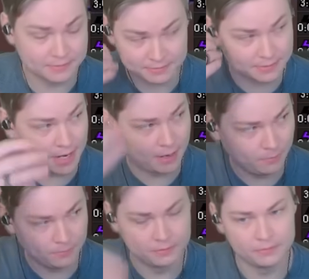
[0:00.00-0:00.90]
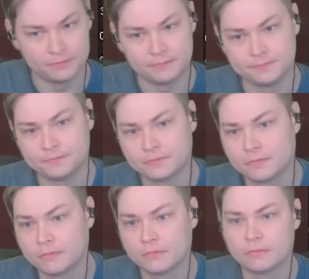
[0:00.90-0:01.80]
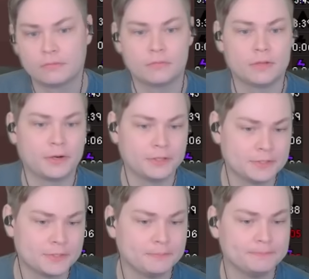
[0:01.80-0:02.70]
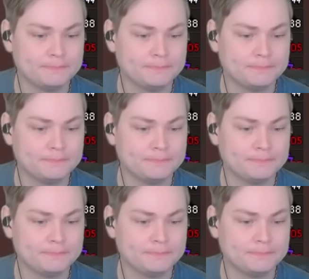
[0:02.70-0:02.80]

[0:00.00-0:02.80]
now. There it is.